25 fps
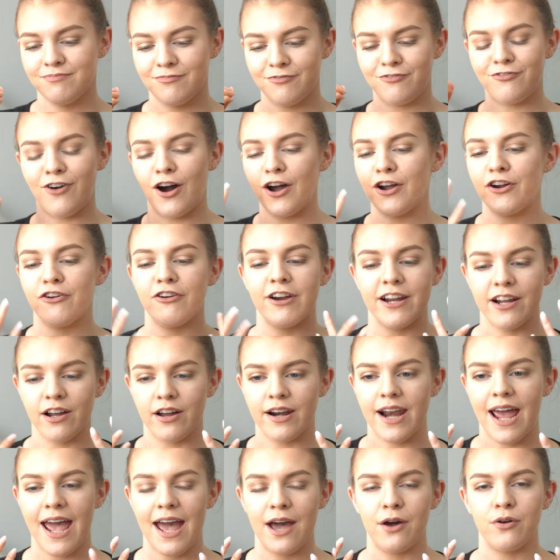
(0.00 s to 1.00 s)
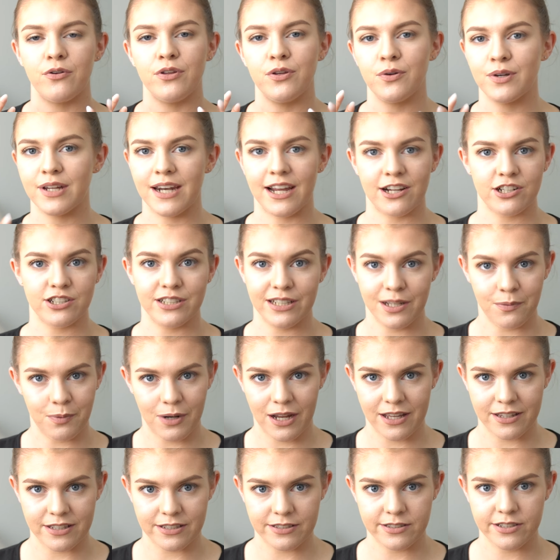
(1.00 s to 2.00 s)
firing on how you can actually
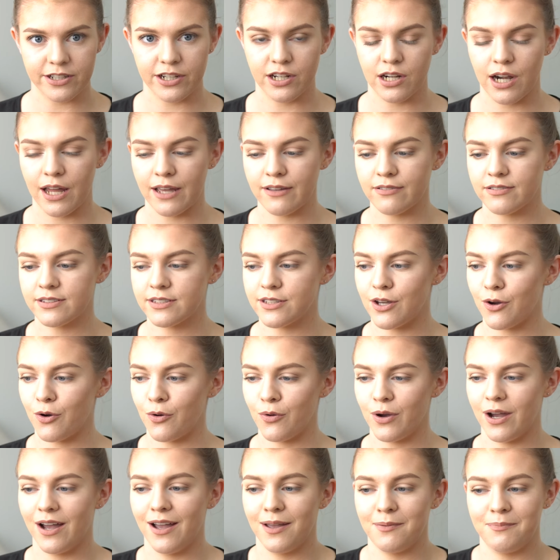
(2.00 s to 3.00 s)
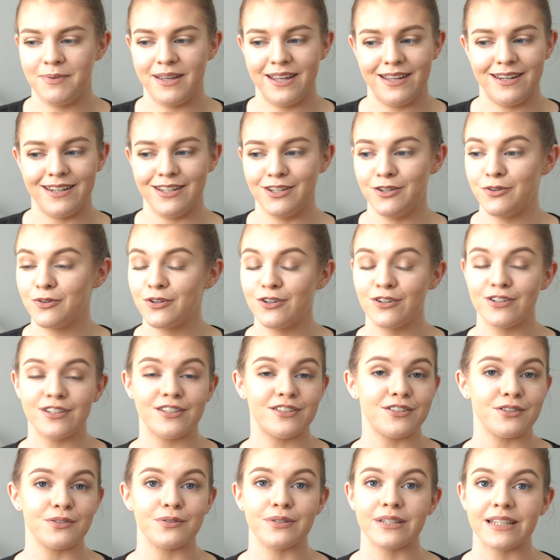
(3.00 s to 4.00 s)
apply this to your life. So, I mean, you
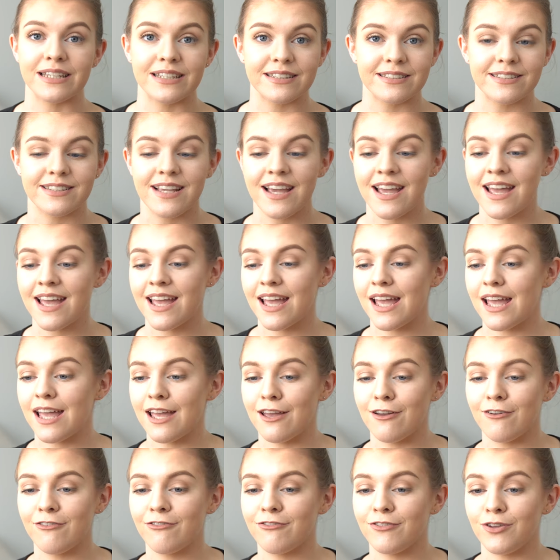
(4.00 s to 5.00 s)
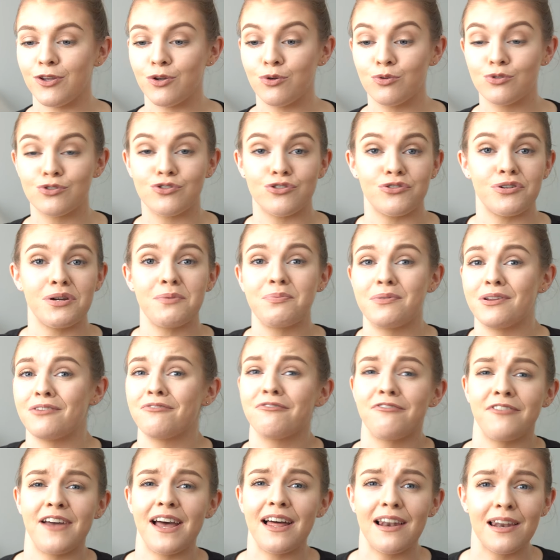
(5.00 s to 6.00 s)
could do this if you tripped
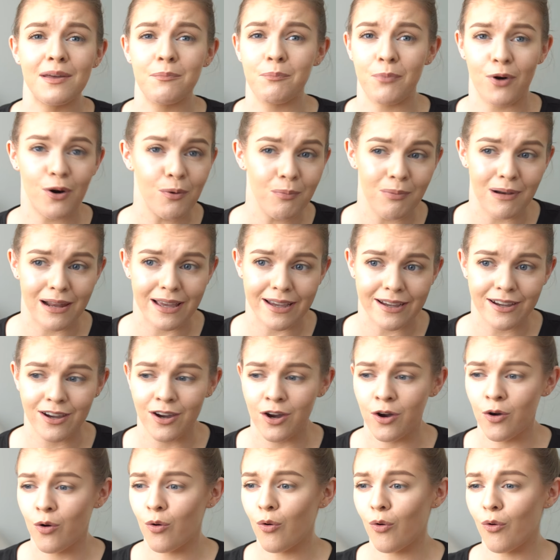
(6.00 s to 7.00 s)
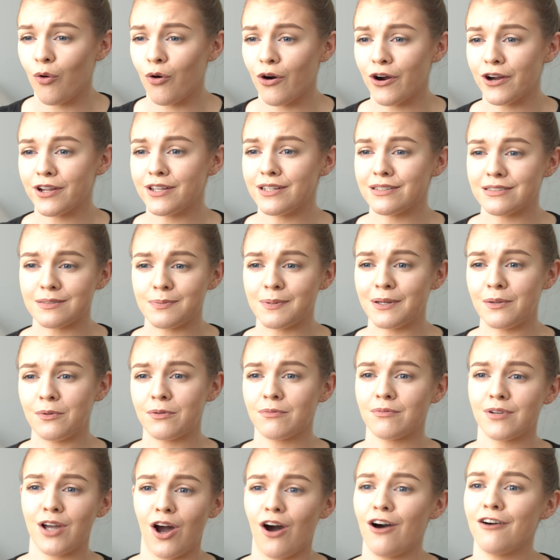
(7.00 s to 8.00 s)
and fell in public, or you
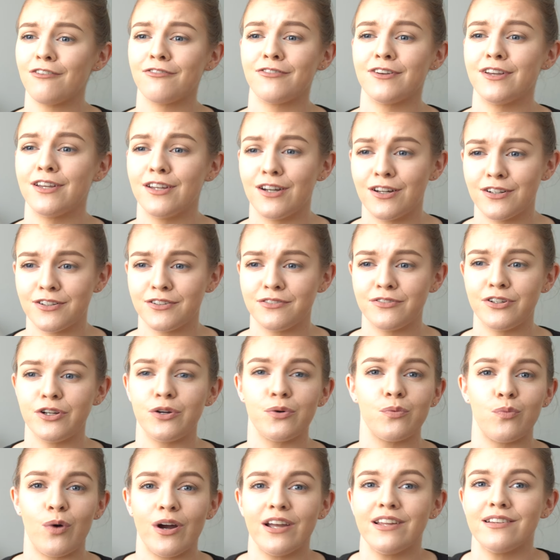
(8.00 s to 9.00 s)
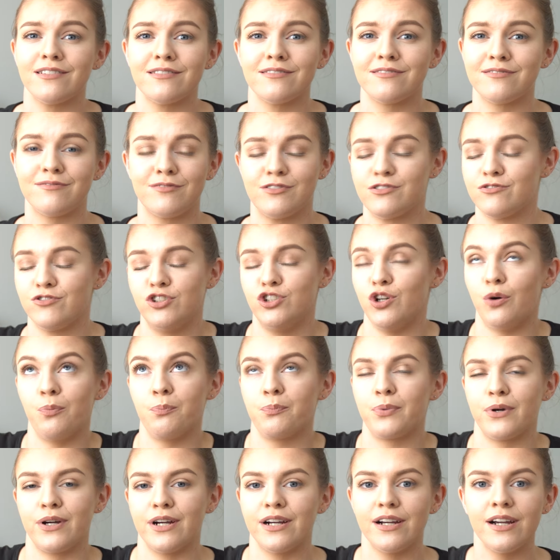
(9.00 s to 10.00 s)
spilt coffee on your white
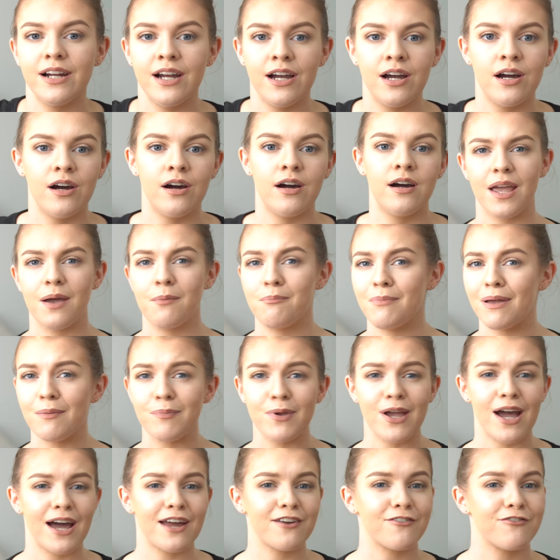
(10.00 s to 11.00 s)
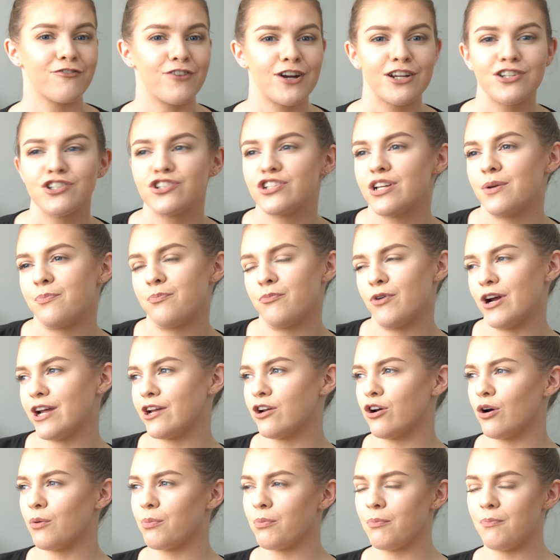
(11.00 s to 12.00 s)
jumper, maybe you had a friendship
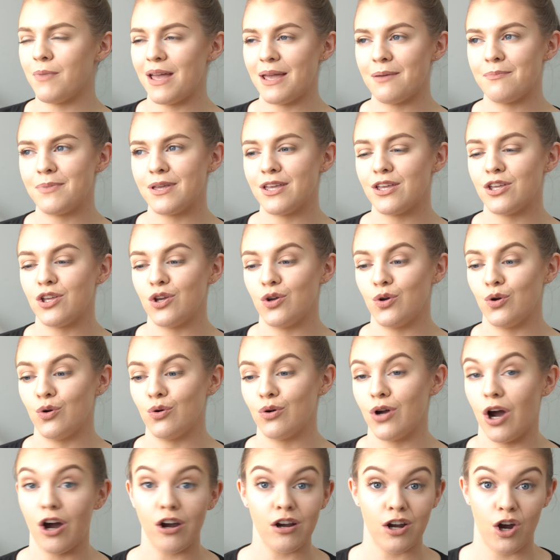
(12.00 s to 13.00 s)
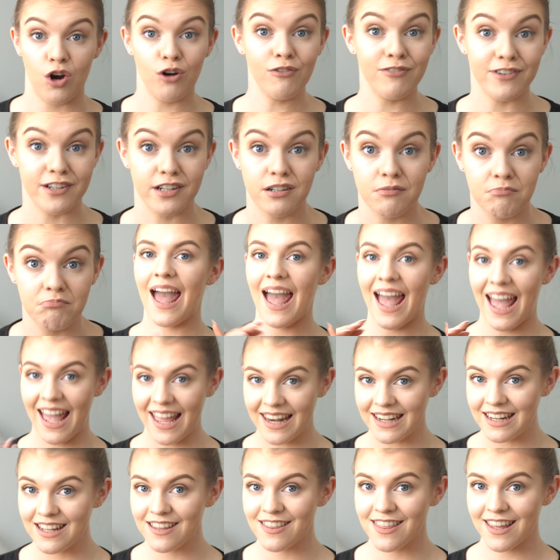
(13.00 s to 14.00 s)
breakup, maybe you got COVID.
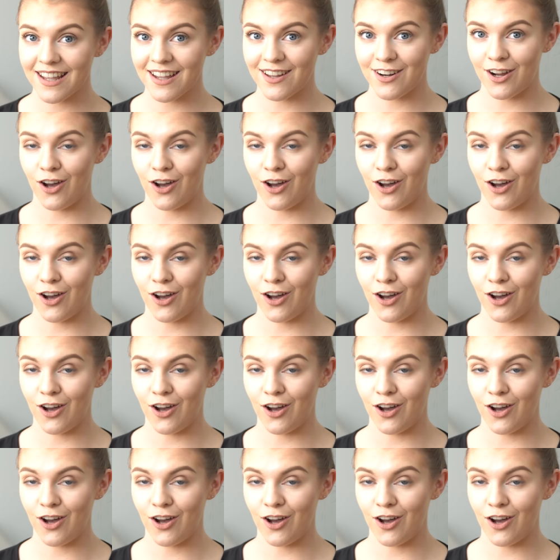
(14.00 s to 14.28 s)
Anything at